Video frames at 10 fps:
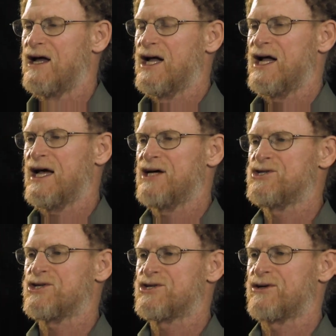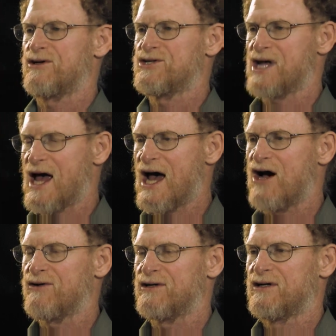As it turns
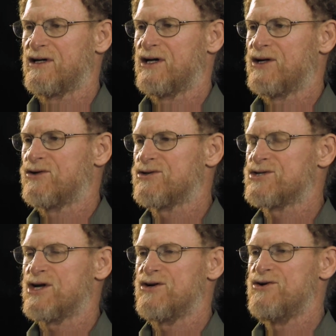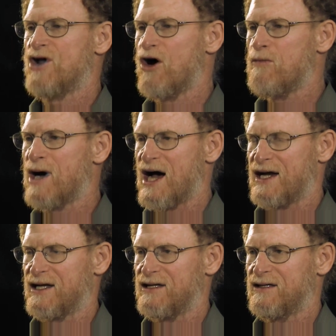out, there's
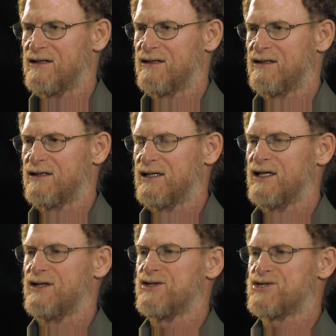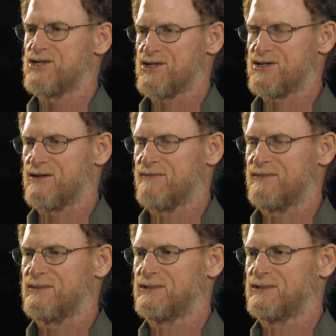nobody in the system